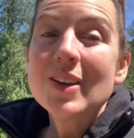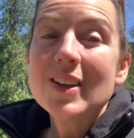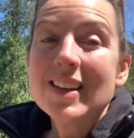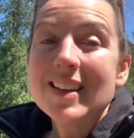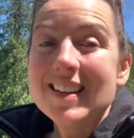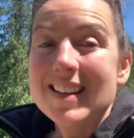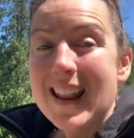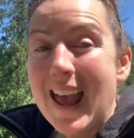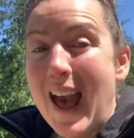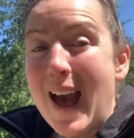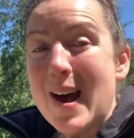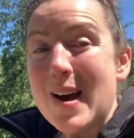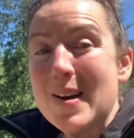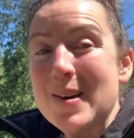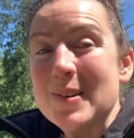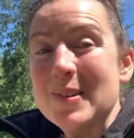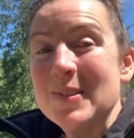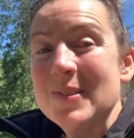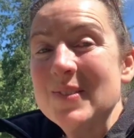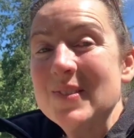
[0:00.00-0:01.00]

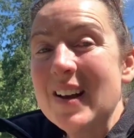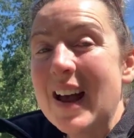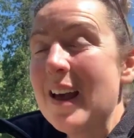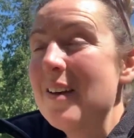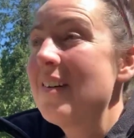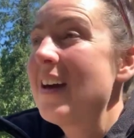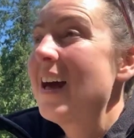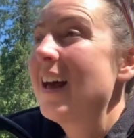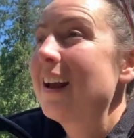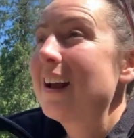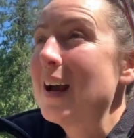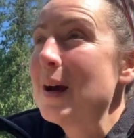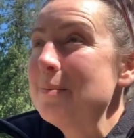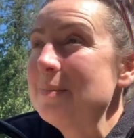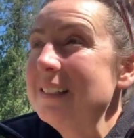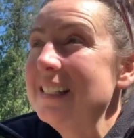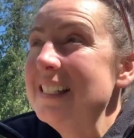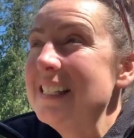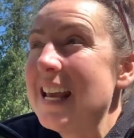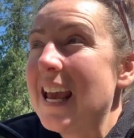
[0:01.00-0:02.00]
Now, I've had a couple
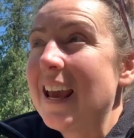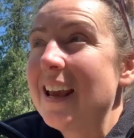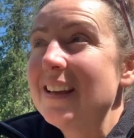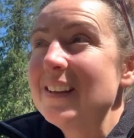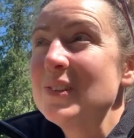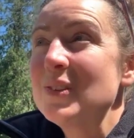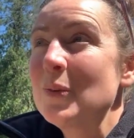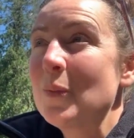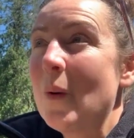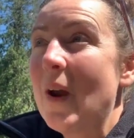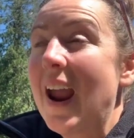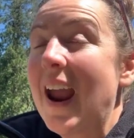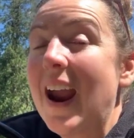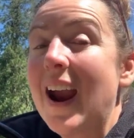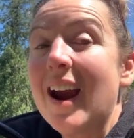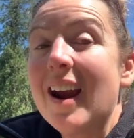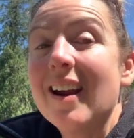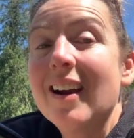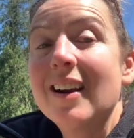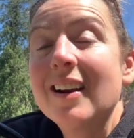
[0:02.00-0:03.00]
of days
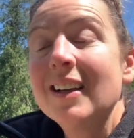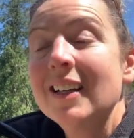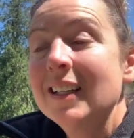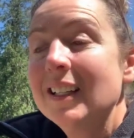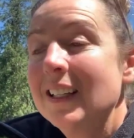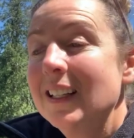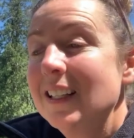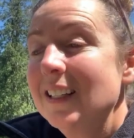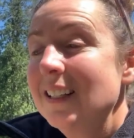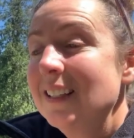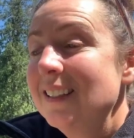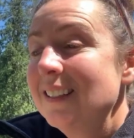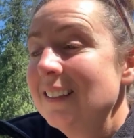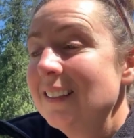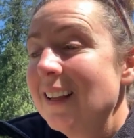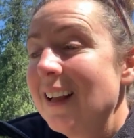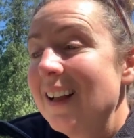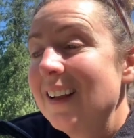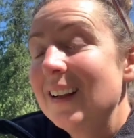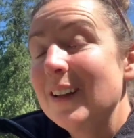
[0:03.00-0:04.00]
where
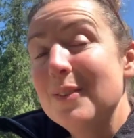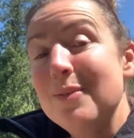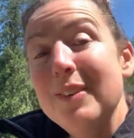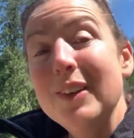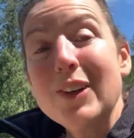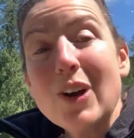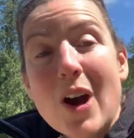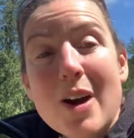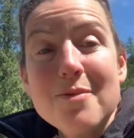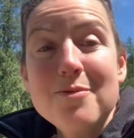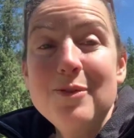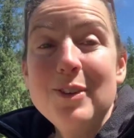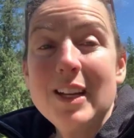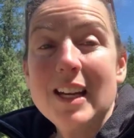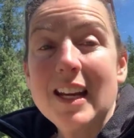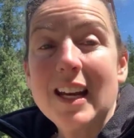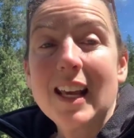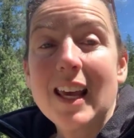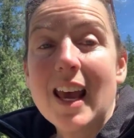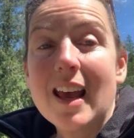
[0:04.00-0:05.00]
I feel
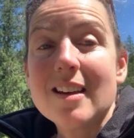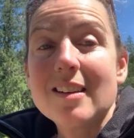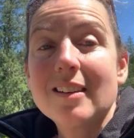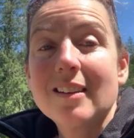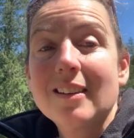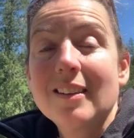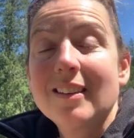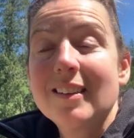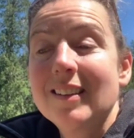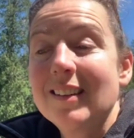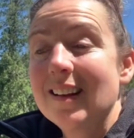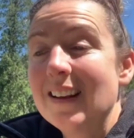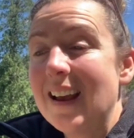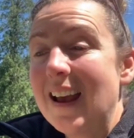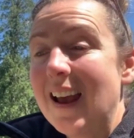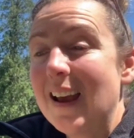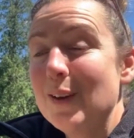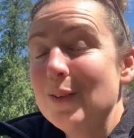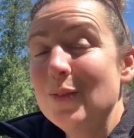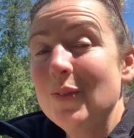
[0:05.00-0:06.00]
confident again.
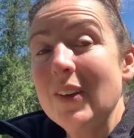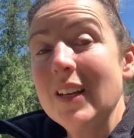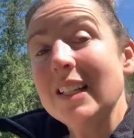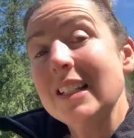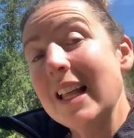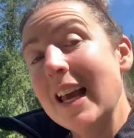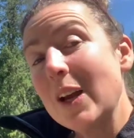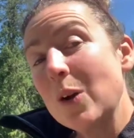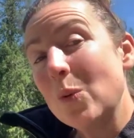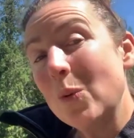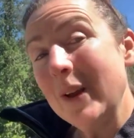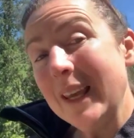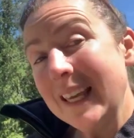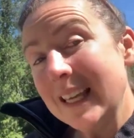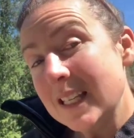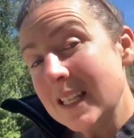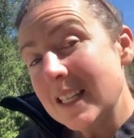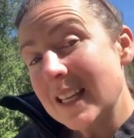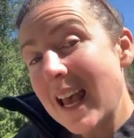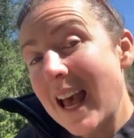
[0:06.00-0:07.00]
I feel like we
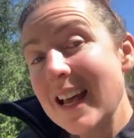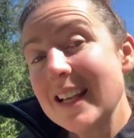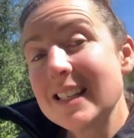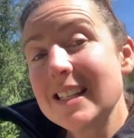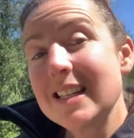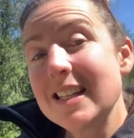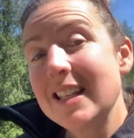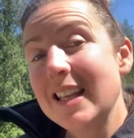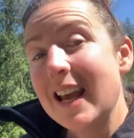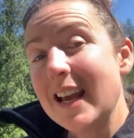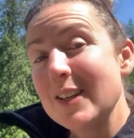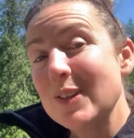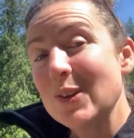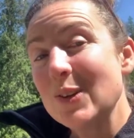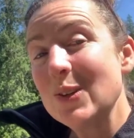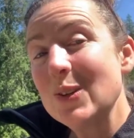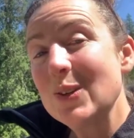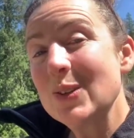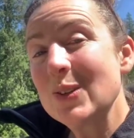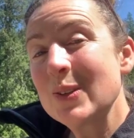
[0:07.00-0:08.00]
can test the
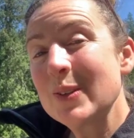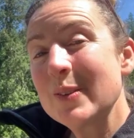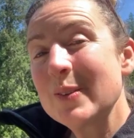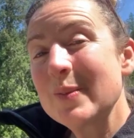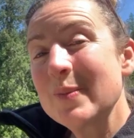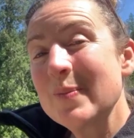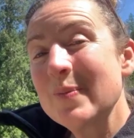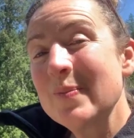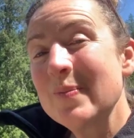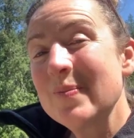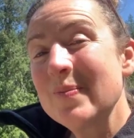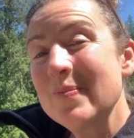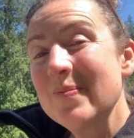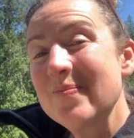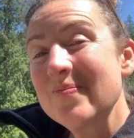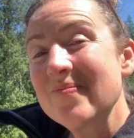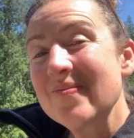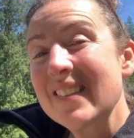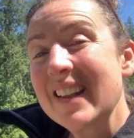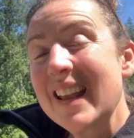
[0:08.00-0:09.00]
edges.
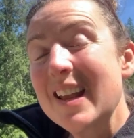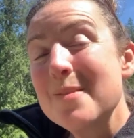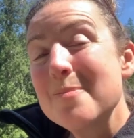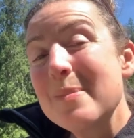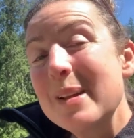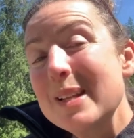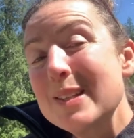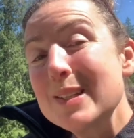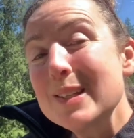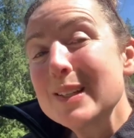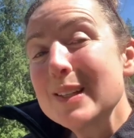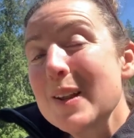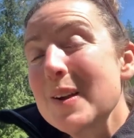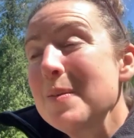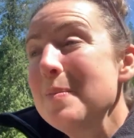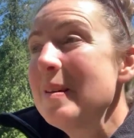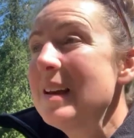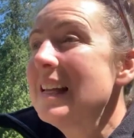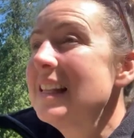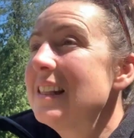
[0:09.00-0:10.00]
But it's a little
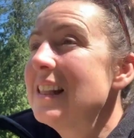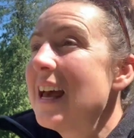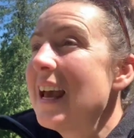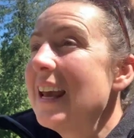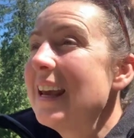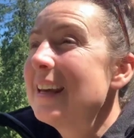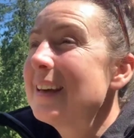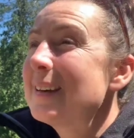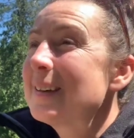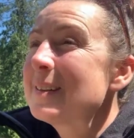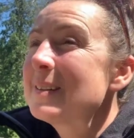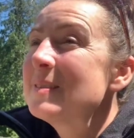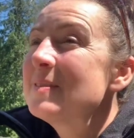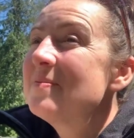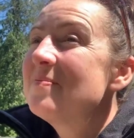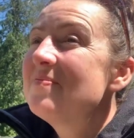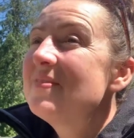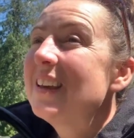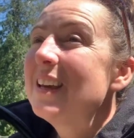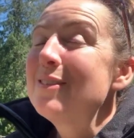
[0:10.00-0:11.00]
bit like
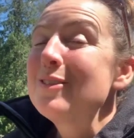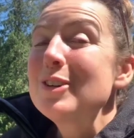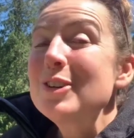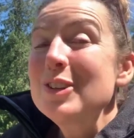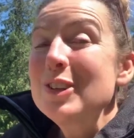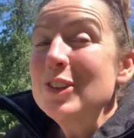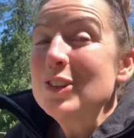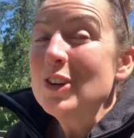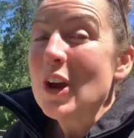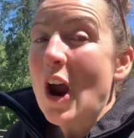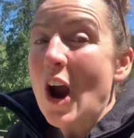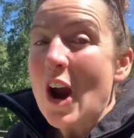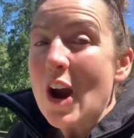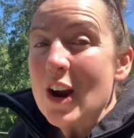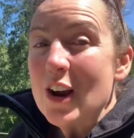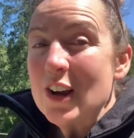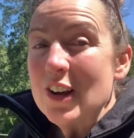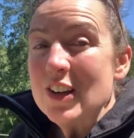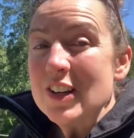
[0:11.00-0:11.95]
if you're in the dark